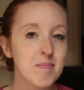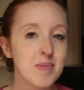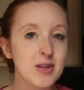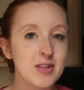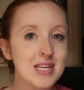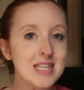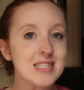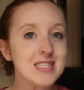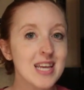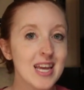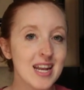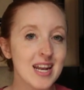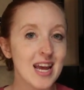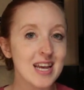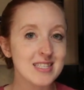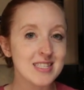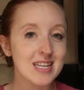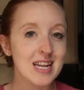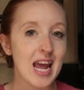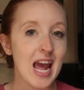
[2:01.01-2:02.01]
Building 10
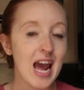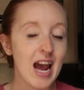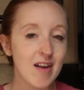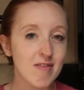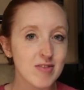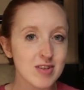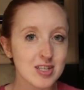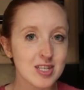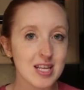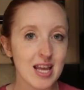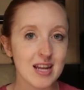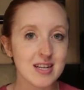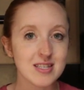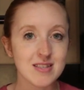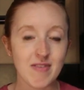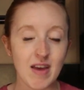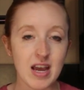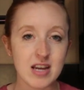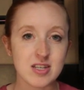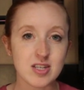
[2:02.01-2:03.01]
has an average
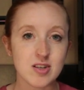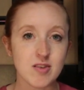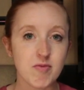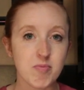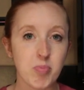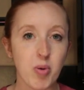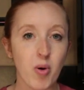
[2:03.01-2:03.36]
satisfaction of